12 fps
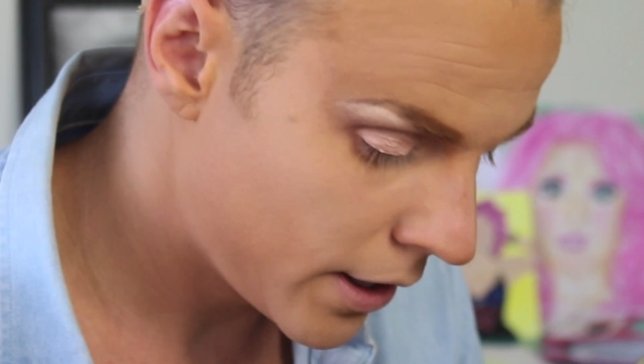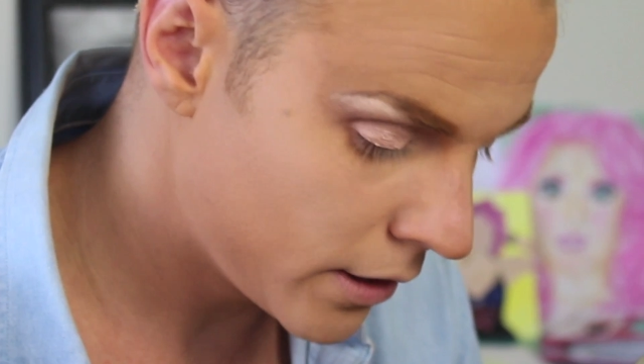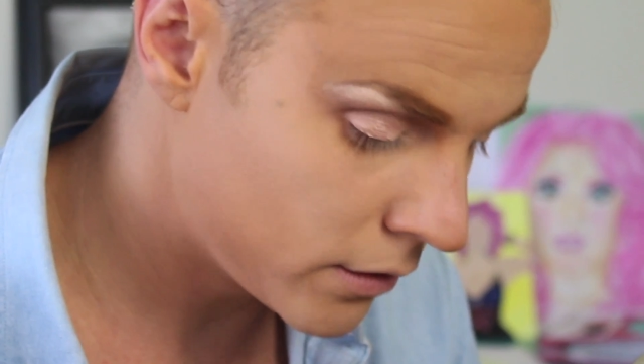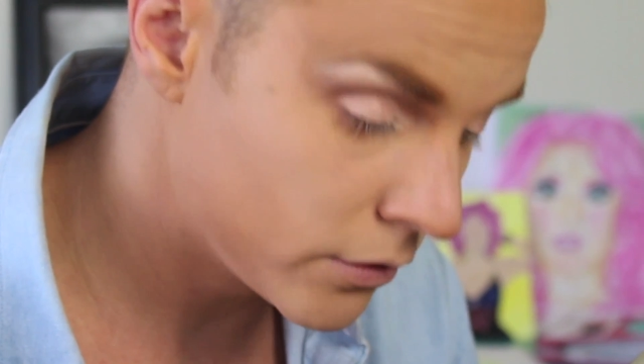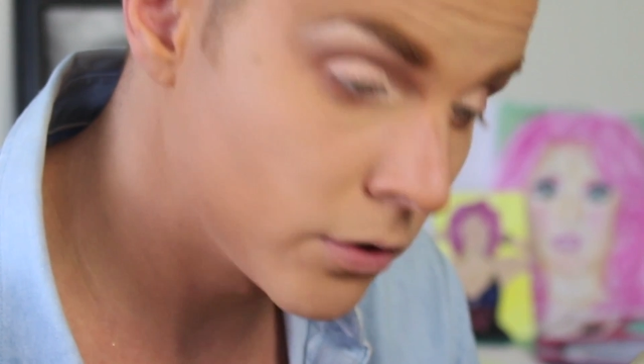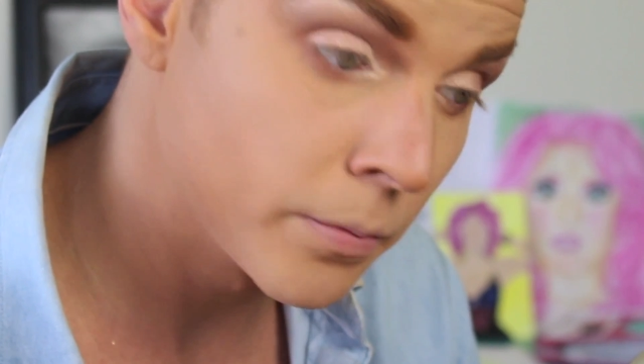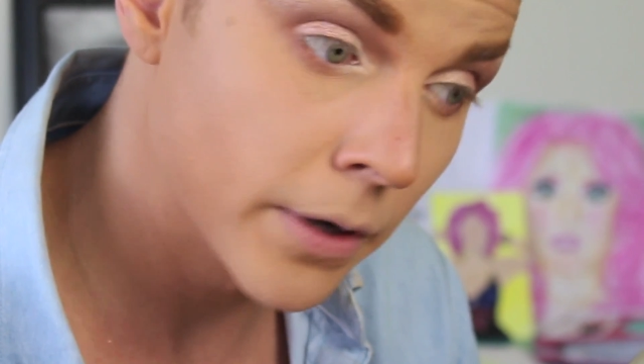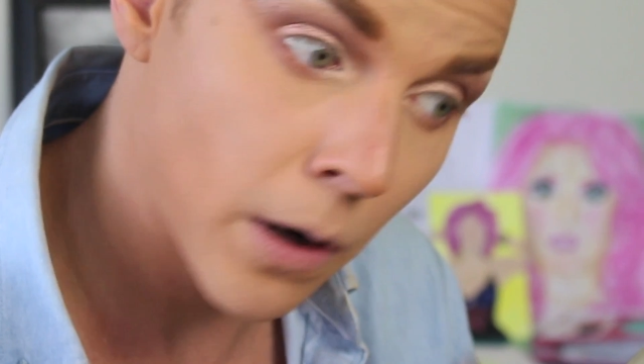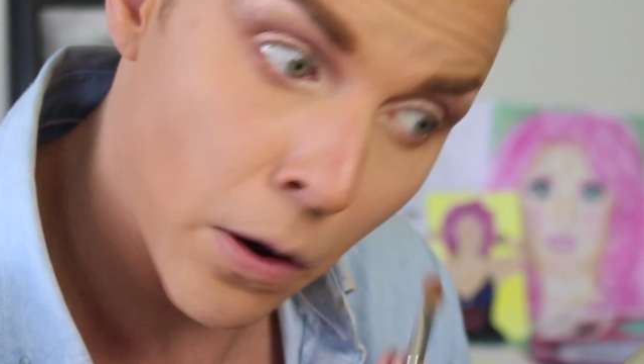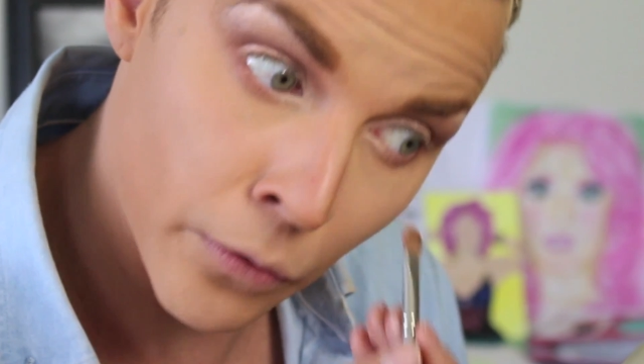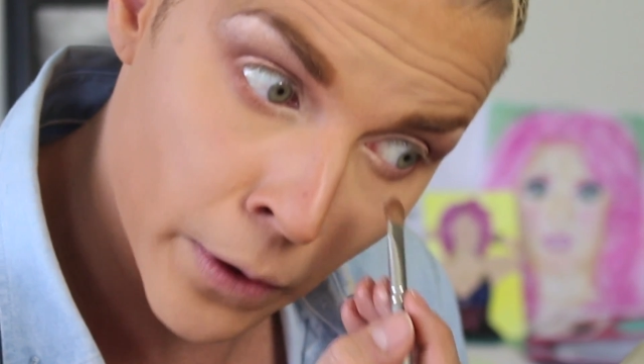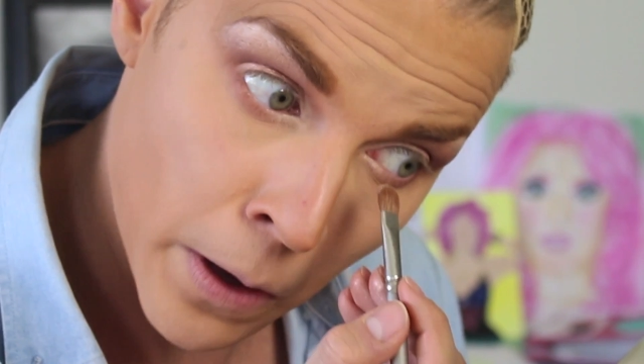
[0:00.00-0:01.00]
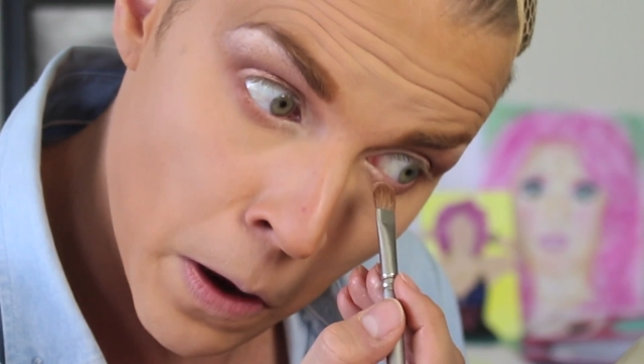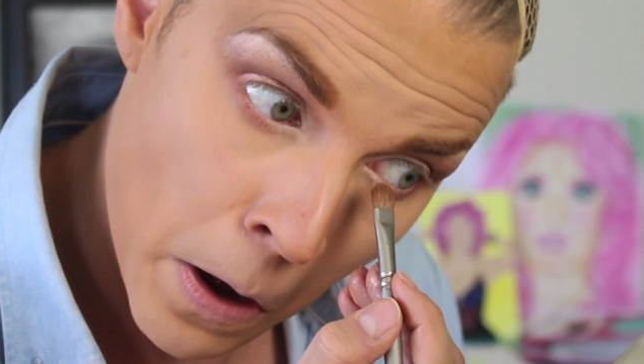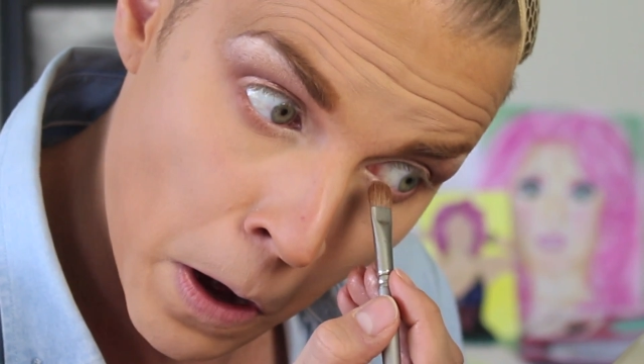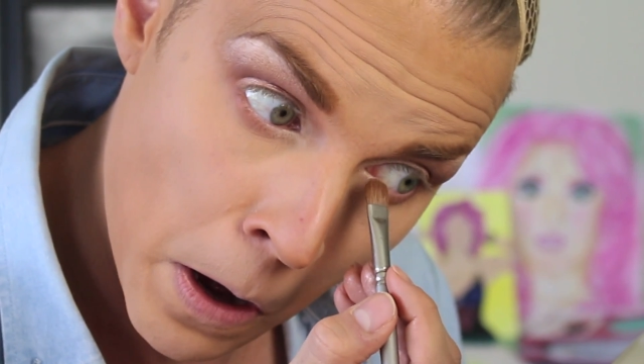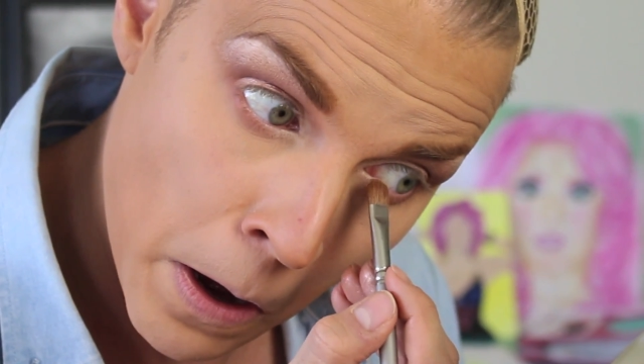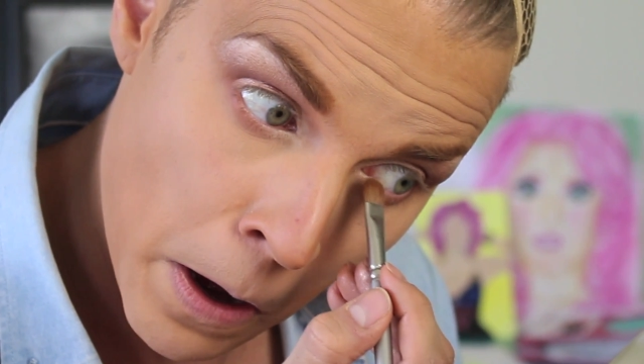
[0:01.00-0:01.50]
and a little bit on the
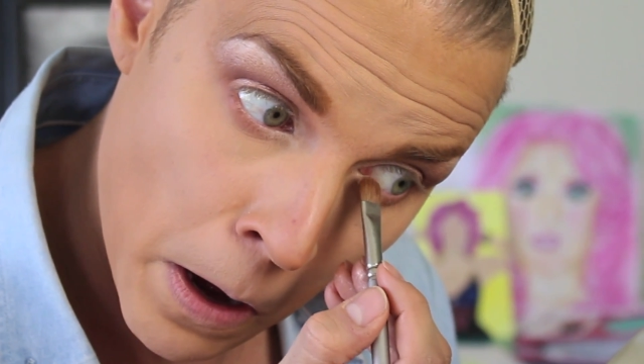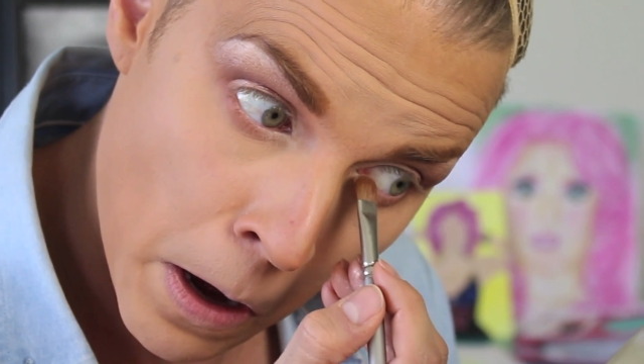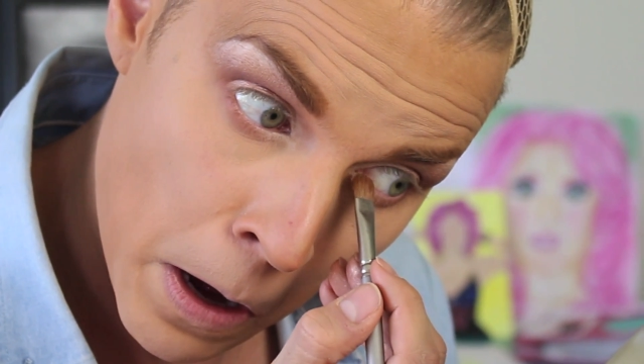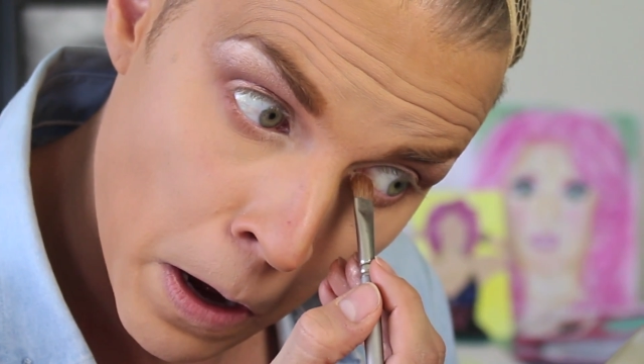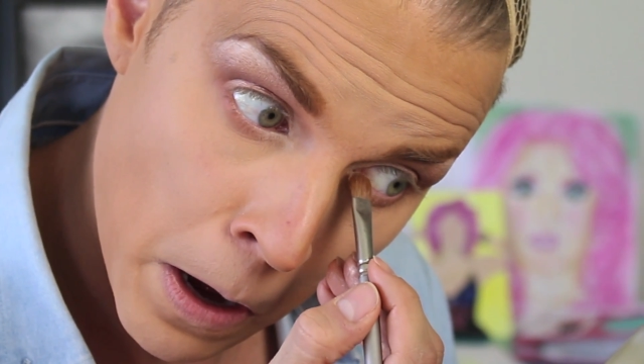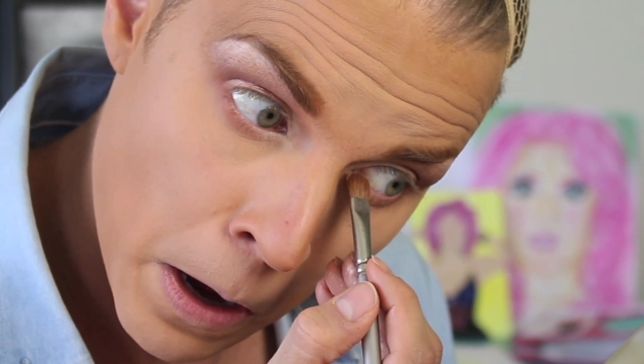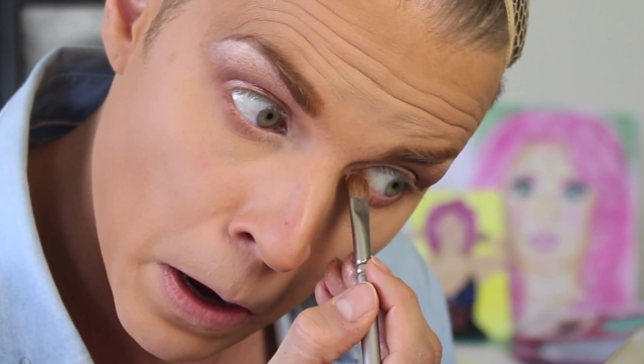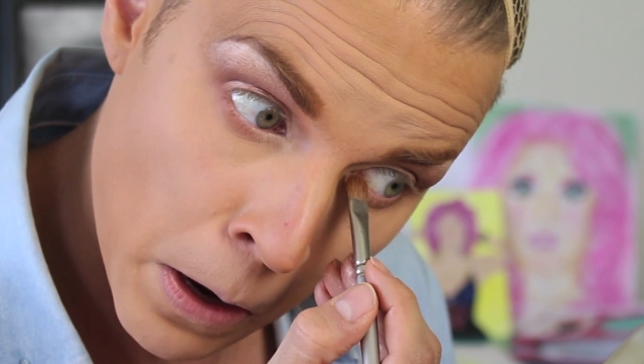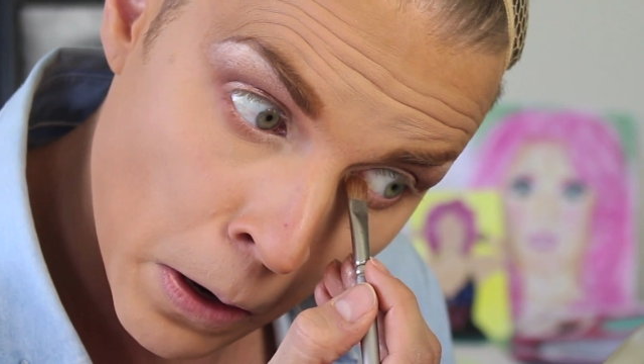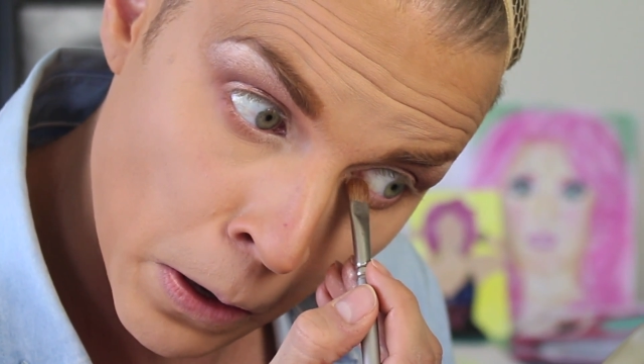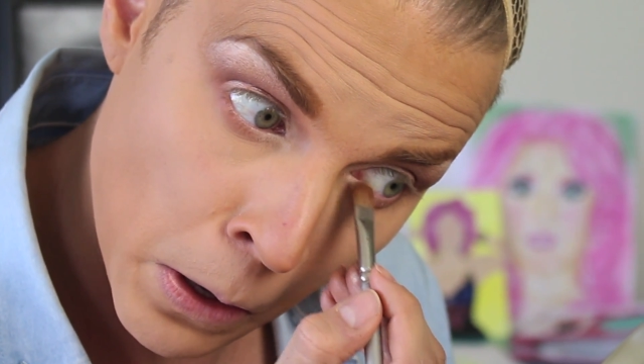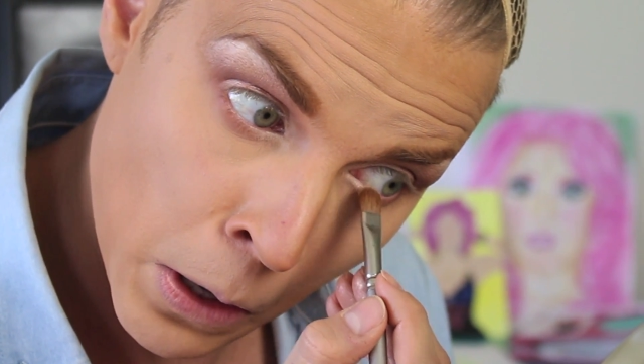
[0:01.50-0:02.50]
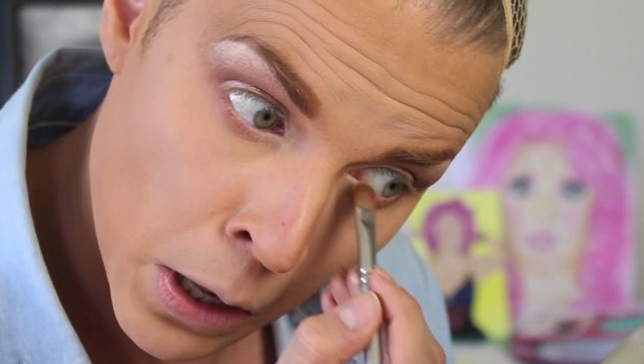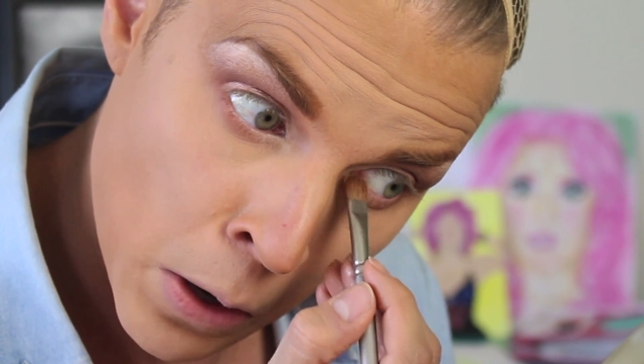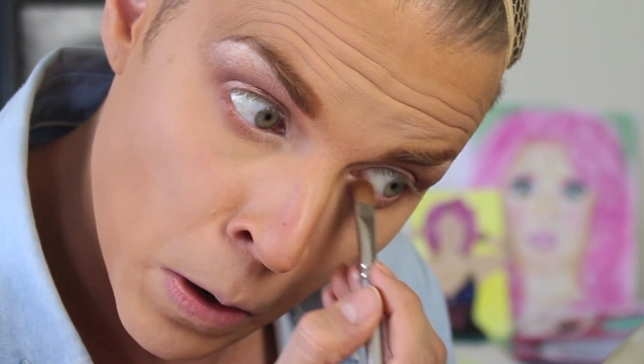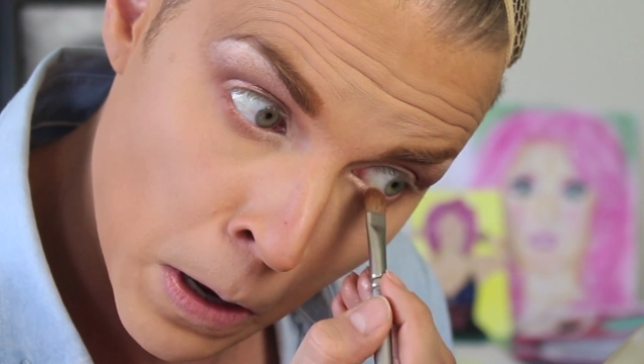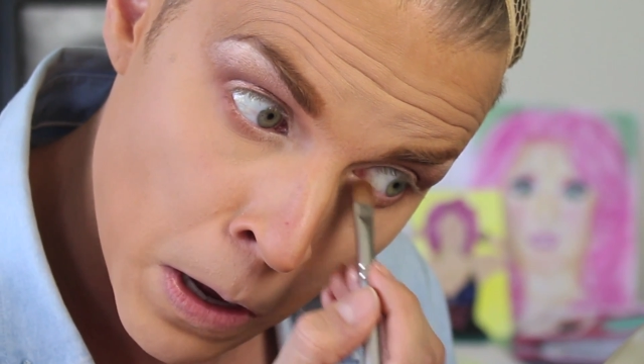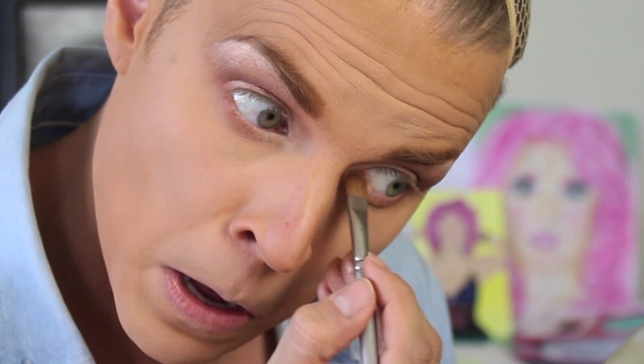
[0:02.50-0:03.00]

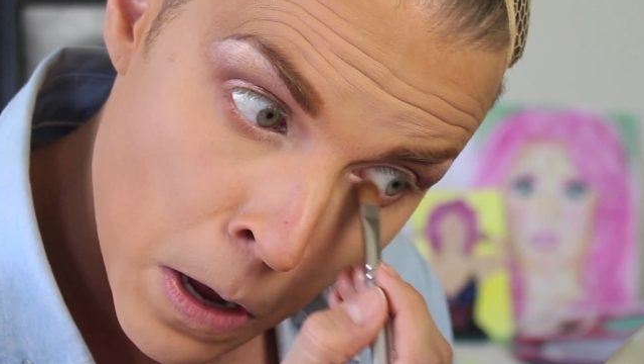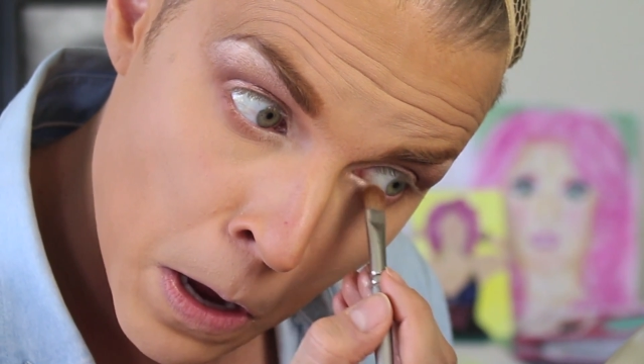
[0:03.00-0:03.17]
lower